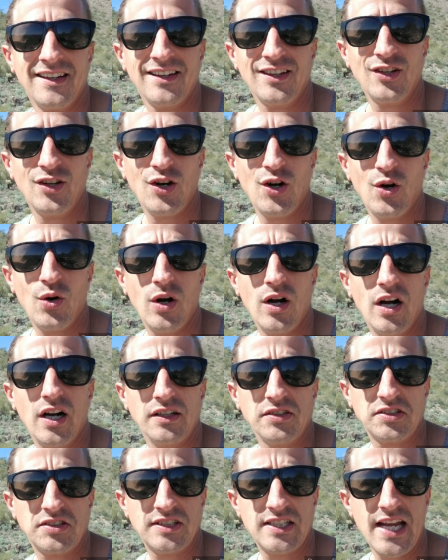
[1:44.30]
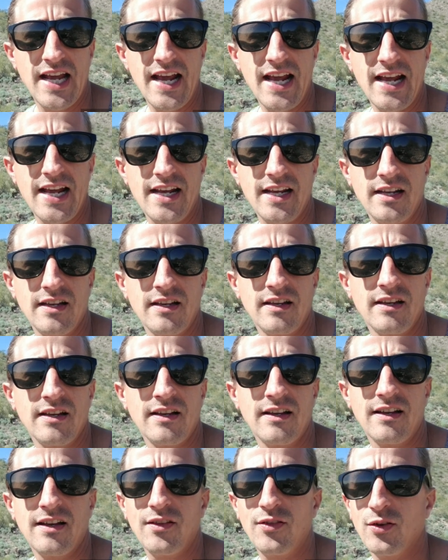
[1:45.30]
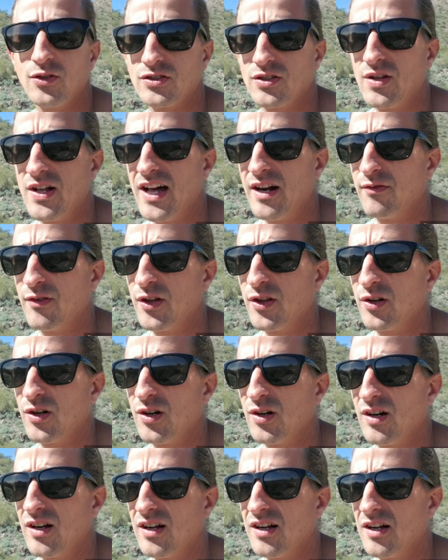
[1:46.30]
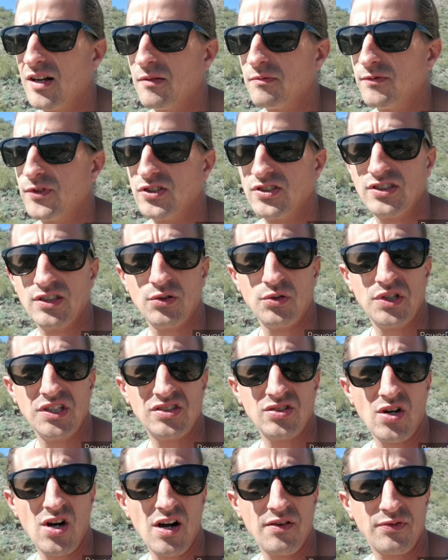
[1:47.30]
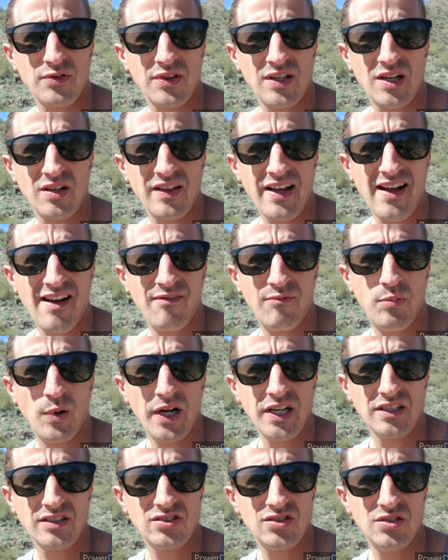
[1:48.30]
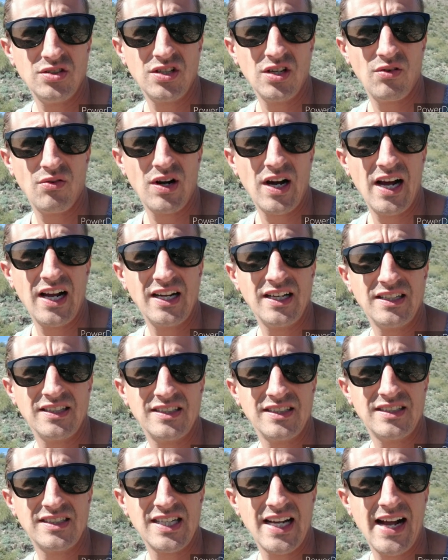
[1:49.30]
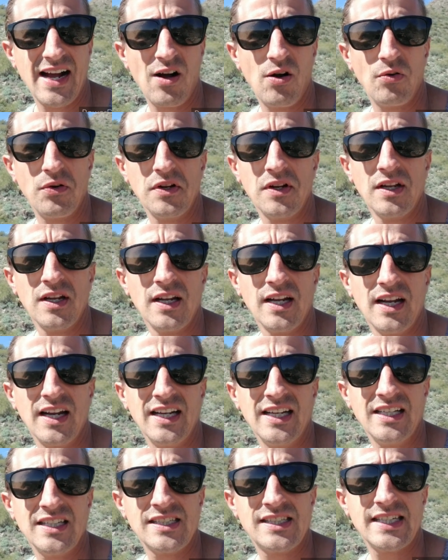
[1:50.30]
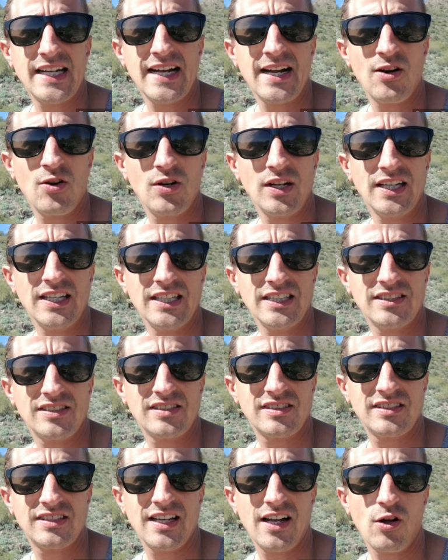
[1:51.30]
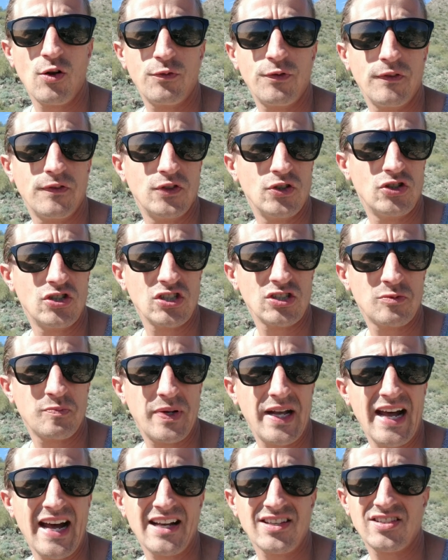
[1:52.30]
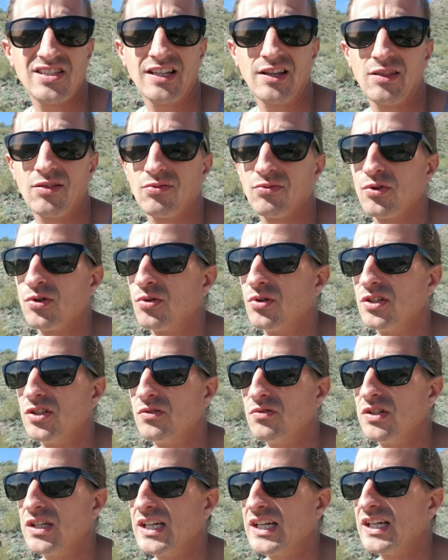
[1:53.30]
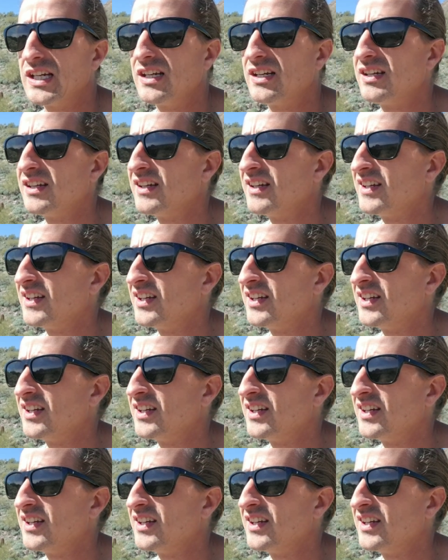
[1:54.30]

you know, uh, stay. There's a lot of other um, facilities offered there. They have bikes so you can ride into town. In town itself, if you're just passing through and you need